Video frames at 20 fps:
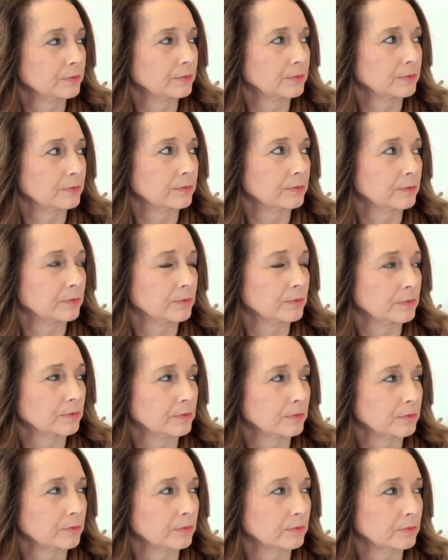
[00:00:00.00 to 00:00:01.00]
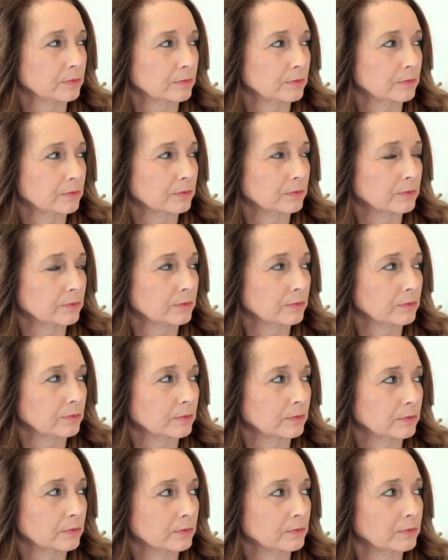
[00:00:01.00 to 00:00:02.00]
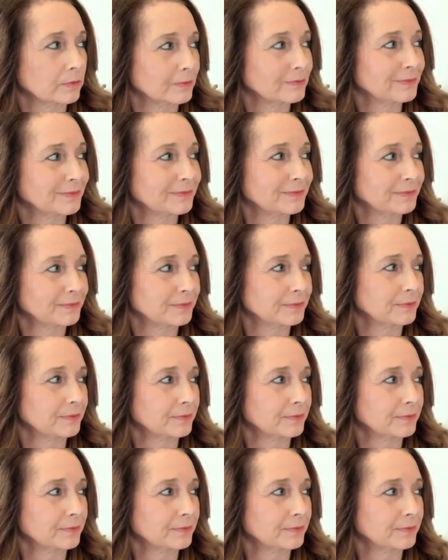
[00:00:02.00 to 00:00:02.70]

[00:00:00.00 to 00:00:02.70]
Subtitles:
The person shown says nothing.